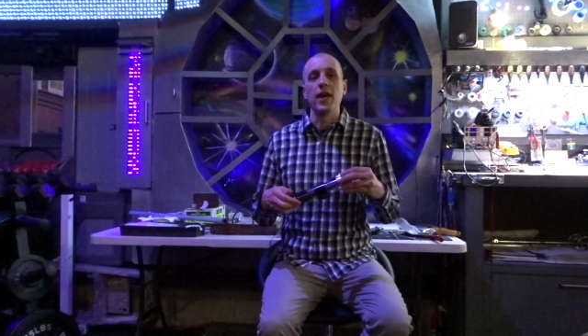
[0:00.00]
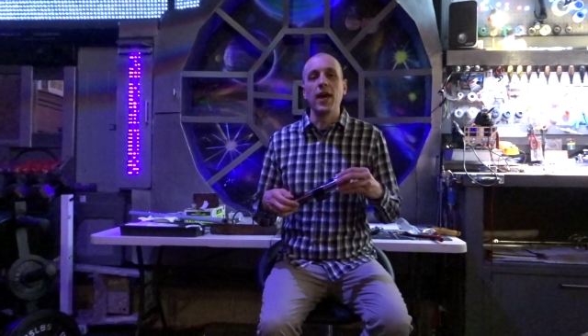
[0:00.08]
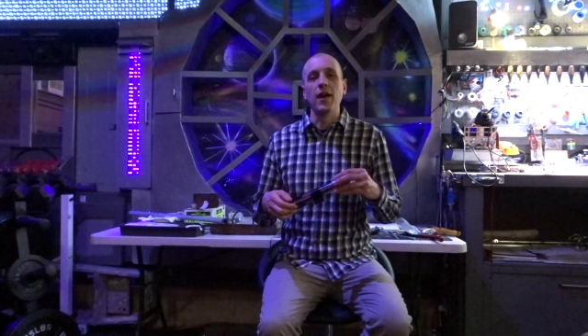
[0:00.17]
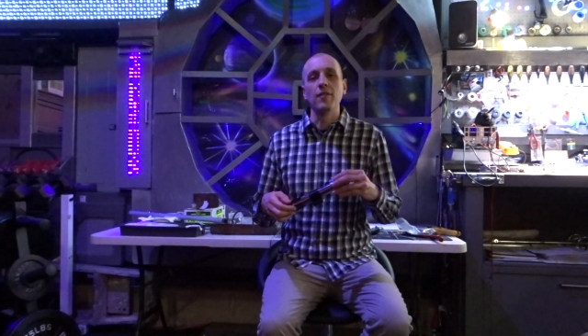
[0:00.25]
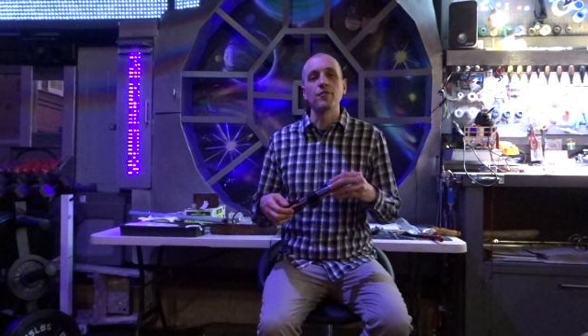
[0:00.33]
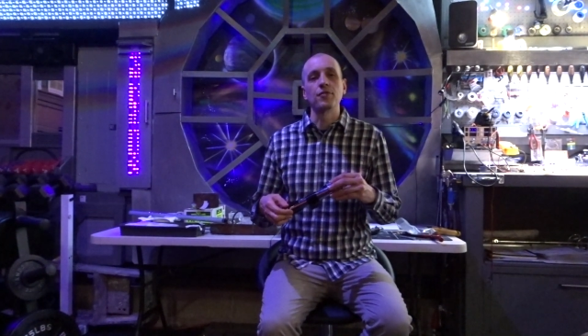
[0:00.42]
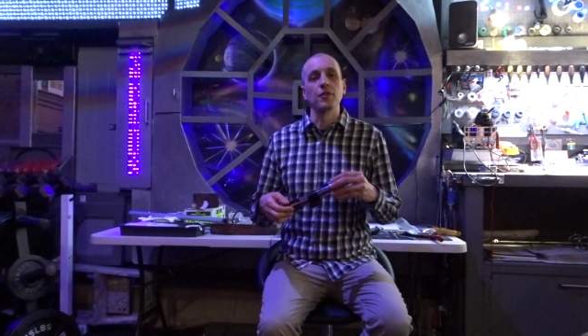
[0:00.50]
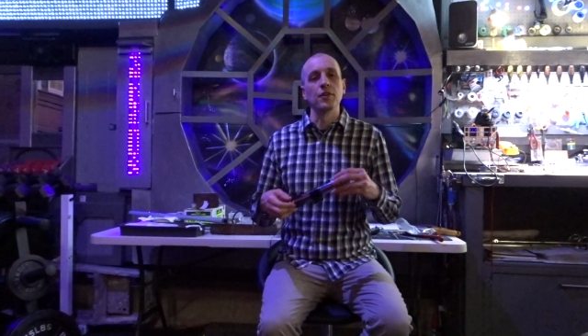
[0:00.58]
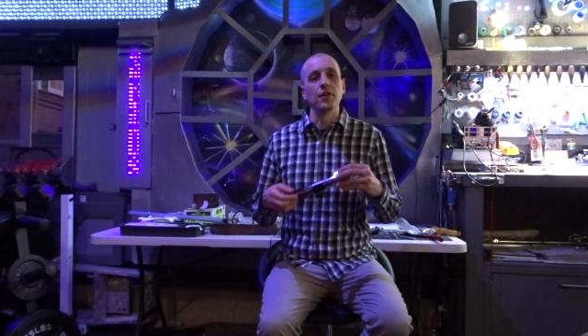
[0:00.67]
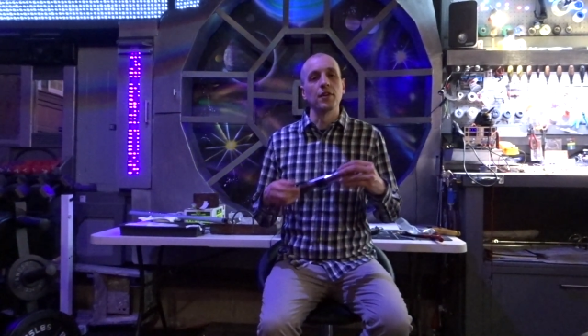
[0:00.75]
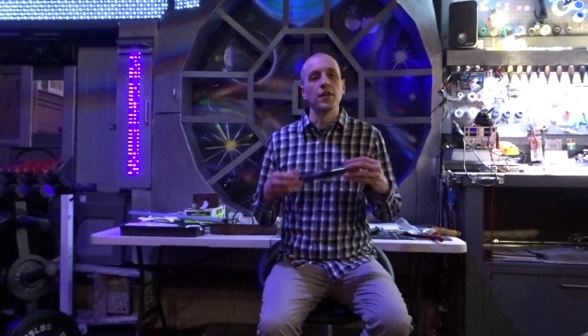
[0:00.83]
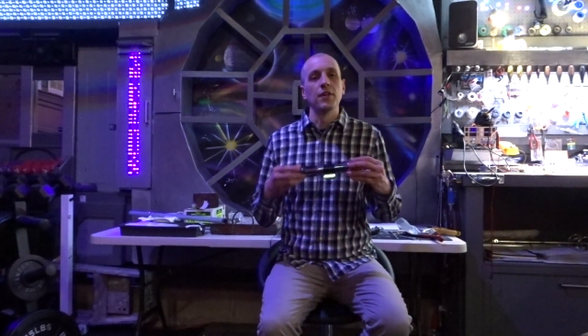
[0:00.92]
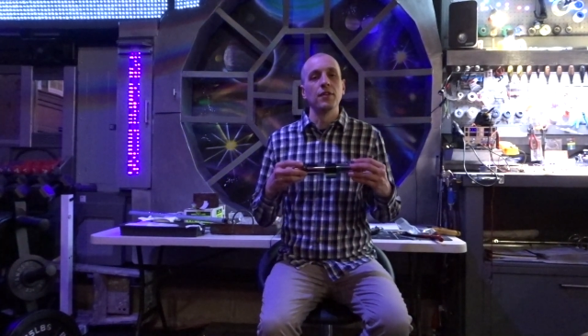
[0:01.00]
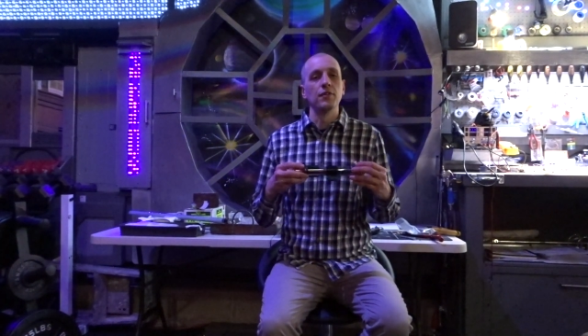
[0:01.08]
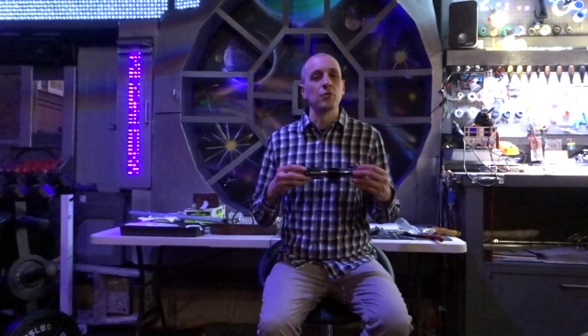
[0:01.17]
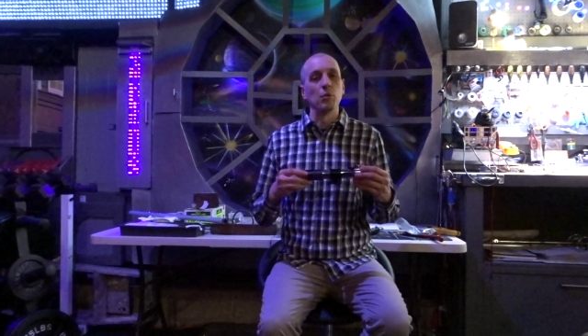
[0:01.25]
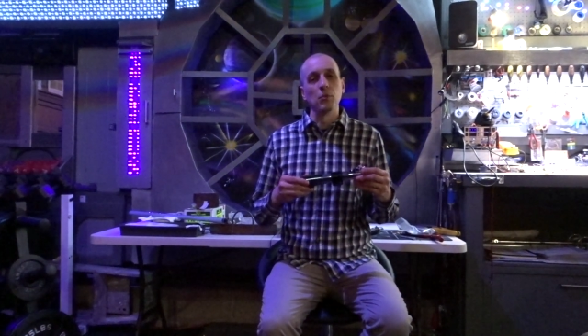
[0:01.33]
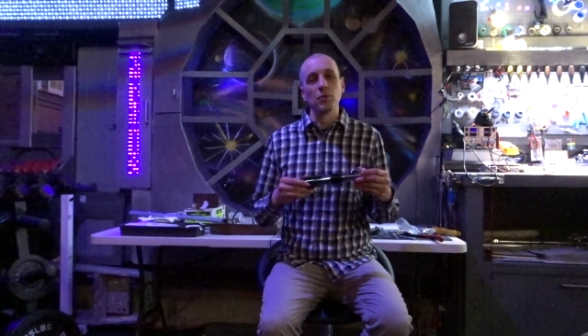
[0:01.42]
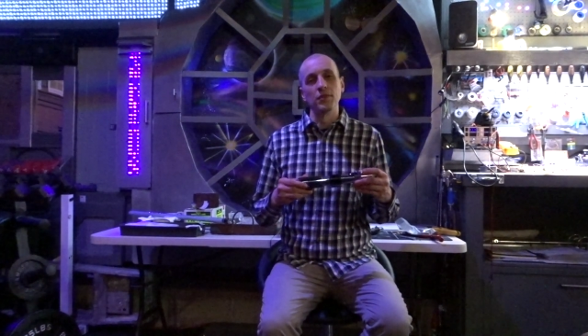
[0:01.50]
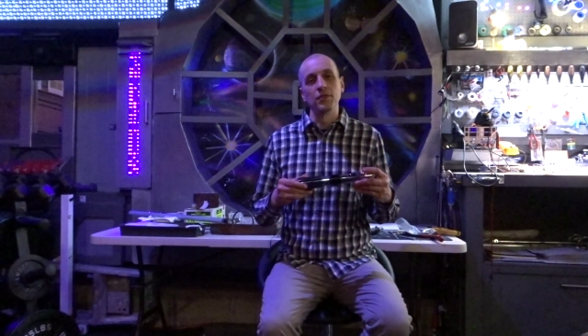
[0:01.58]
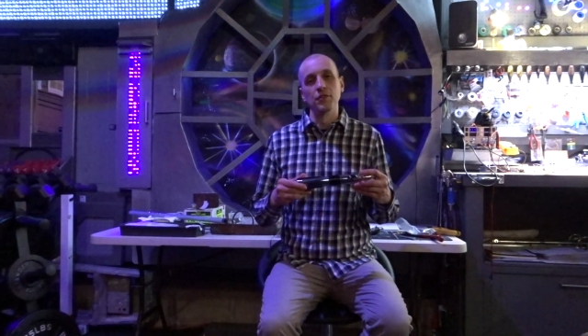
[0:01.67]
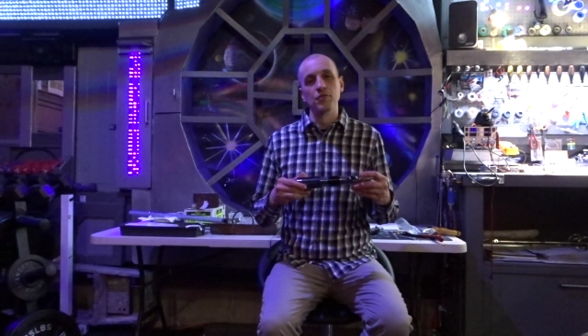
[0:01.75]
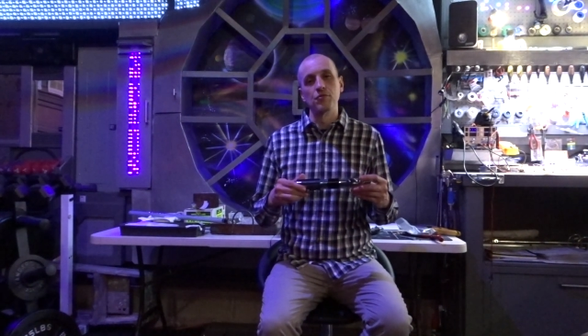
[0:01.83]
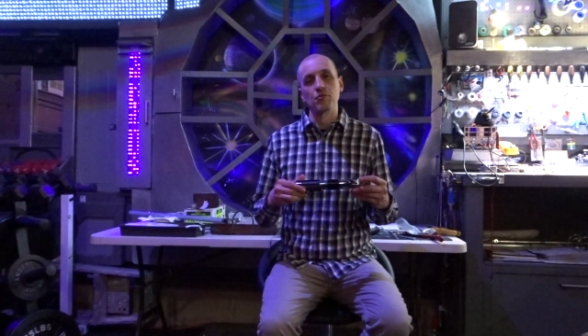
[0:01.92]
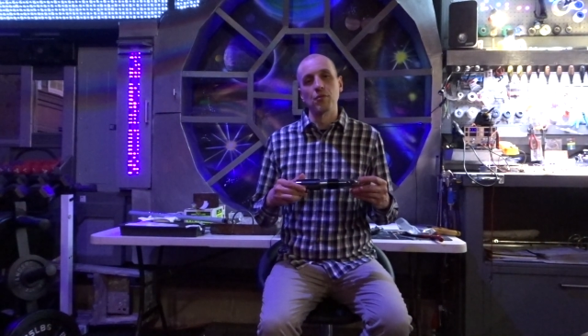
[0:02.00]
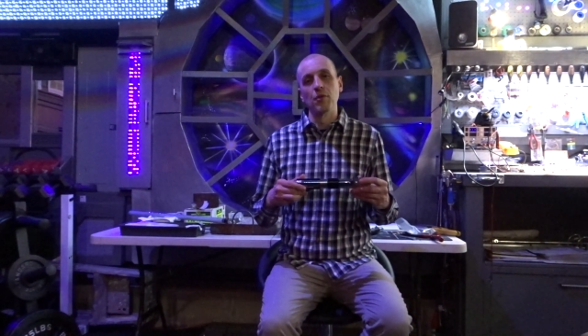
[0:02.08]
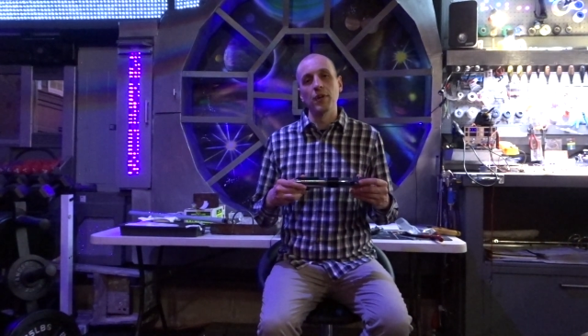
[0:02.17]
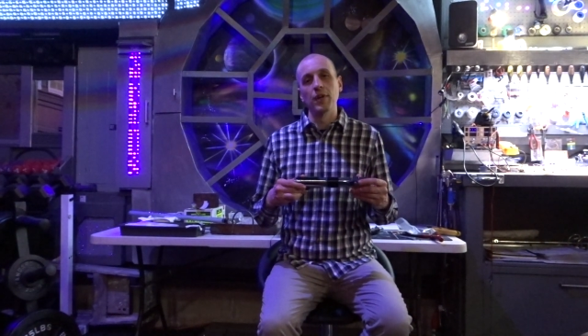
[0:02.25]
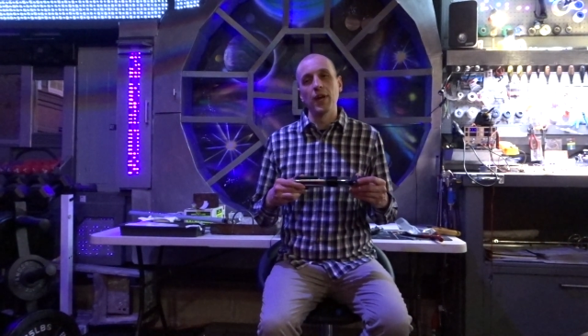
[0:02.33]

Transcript: after this one was destroyed